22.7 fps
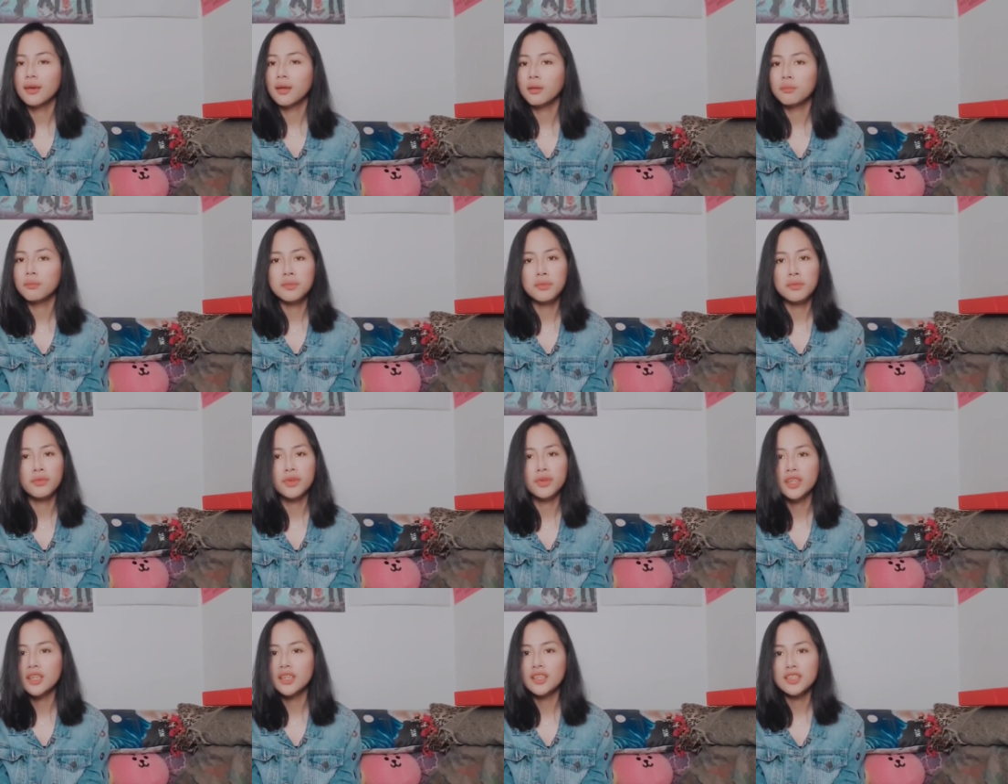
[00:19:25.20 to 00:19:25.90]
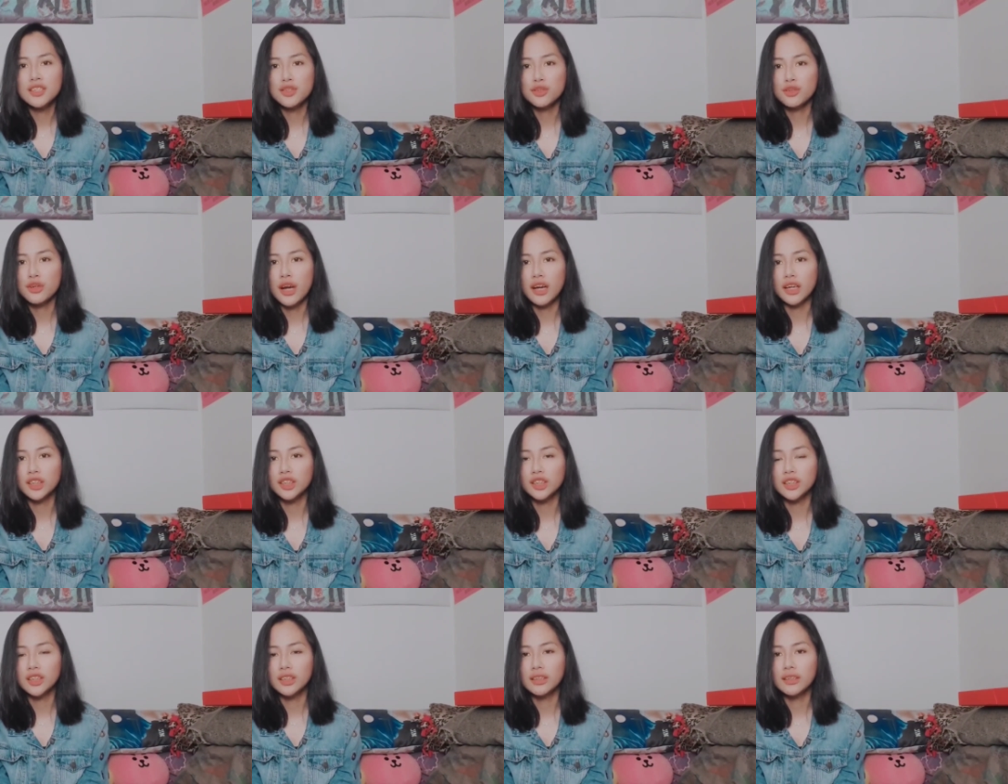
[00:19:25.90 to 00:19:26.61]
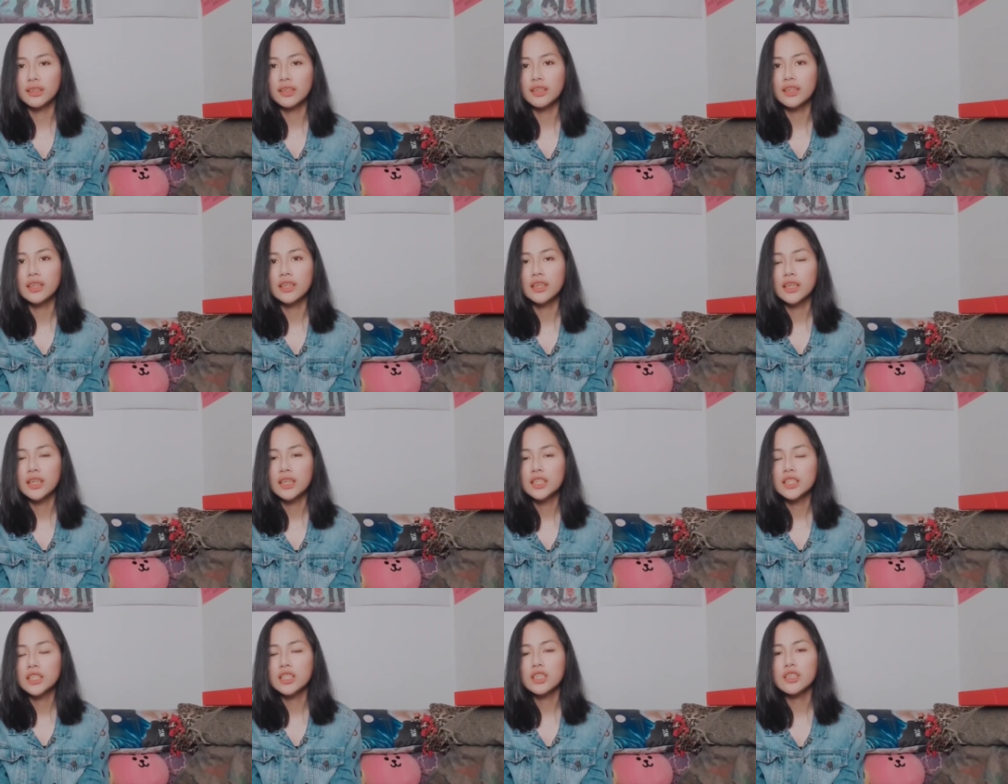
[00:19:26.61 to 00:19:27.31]
killed me with an interaction
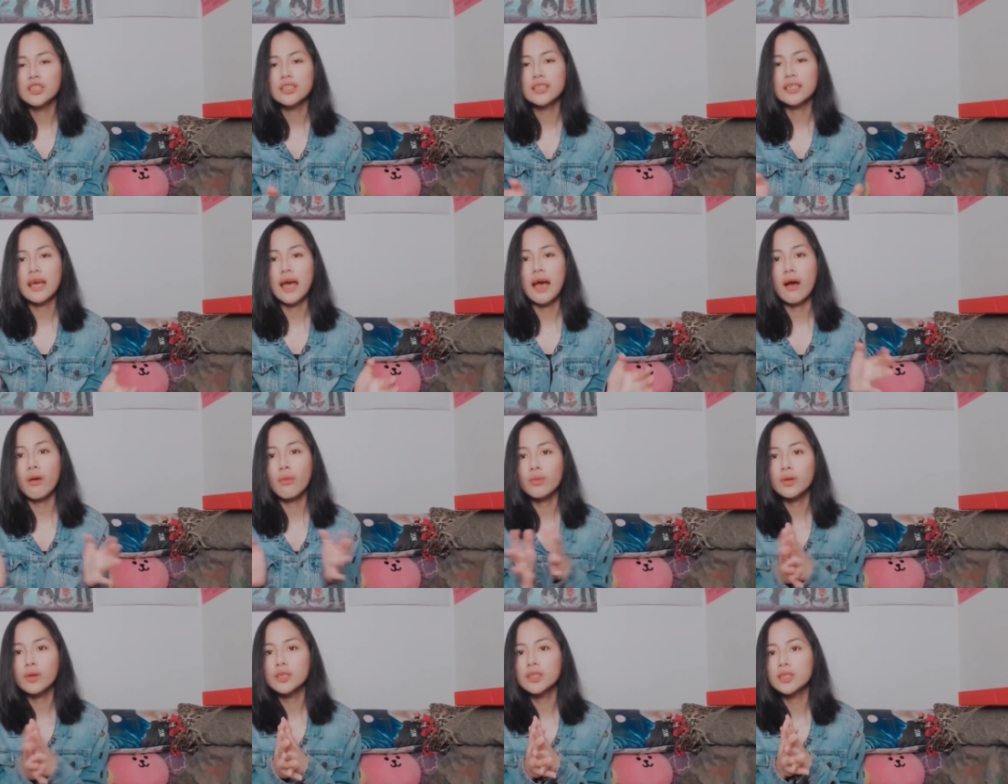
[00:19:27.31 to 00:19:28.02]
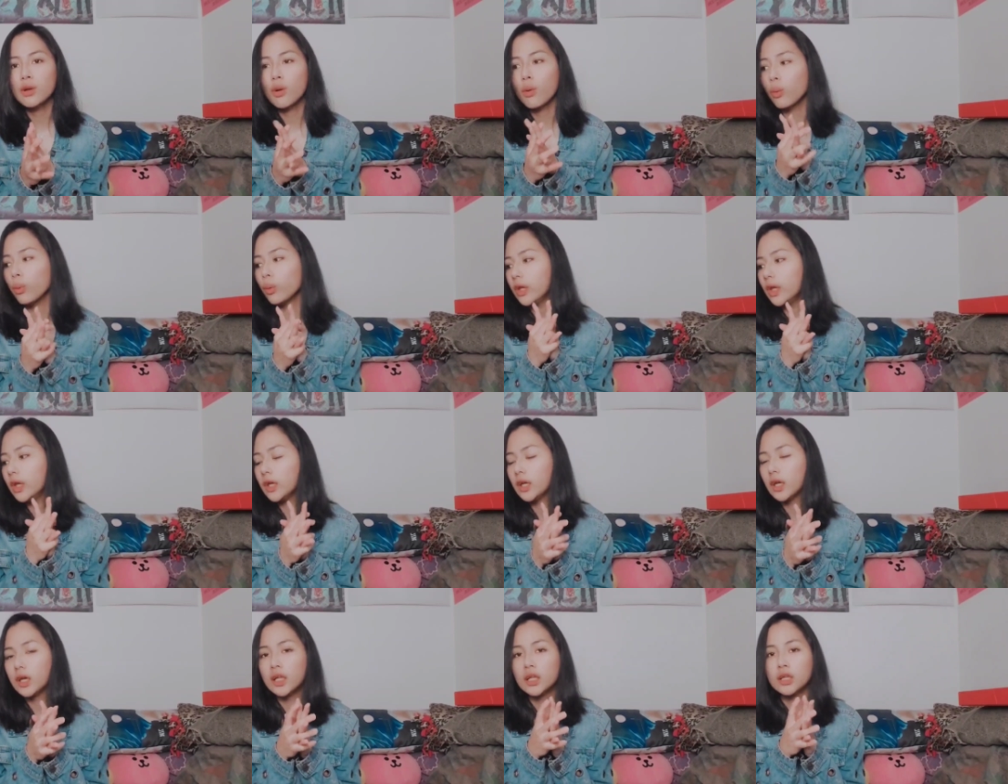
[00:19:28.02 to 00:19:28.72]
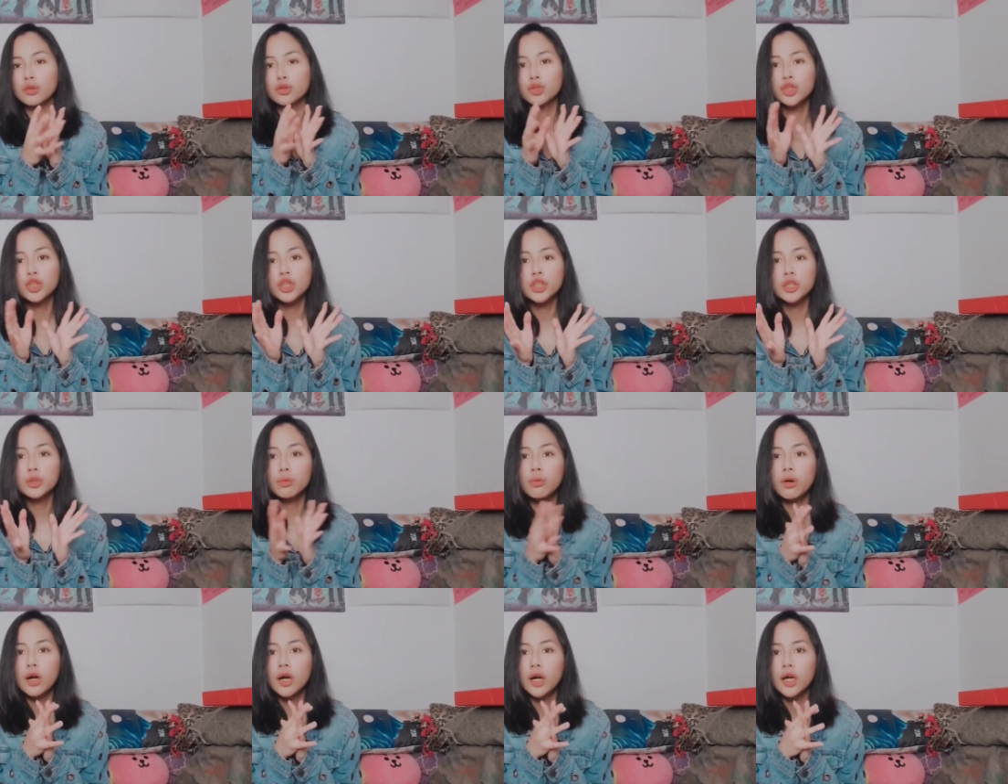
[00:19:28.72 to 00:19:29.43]
because I was holding an
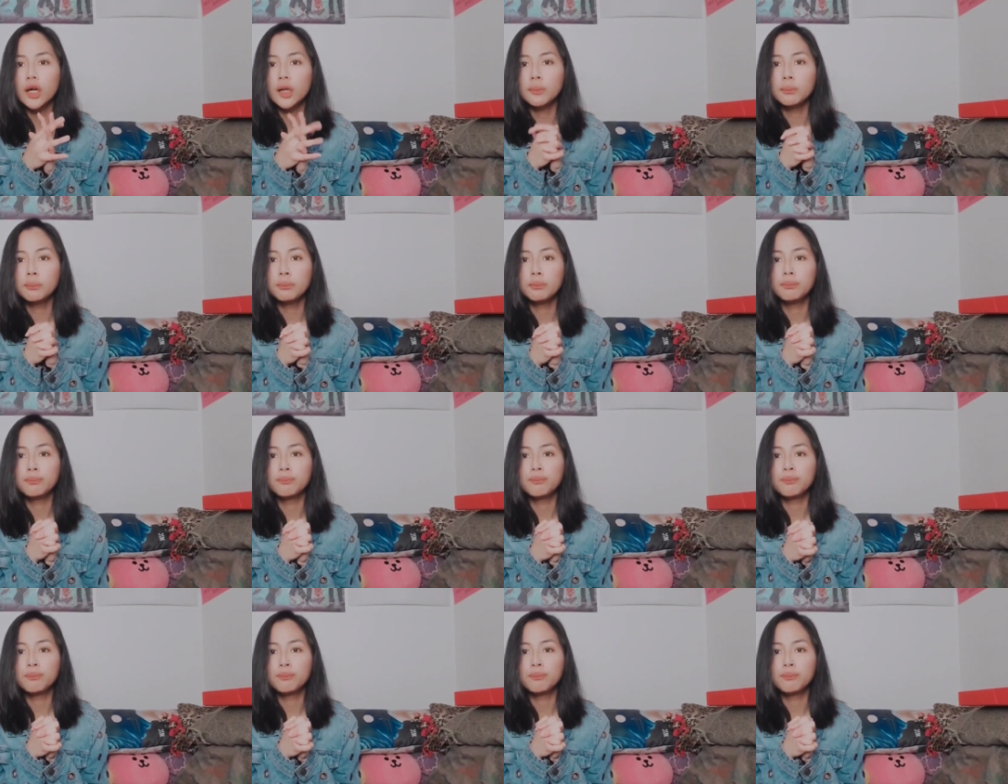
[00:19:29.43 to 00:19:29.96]
Uchiwa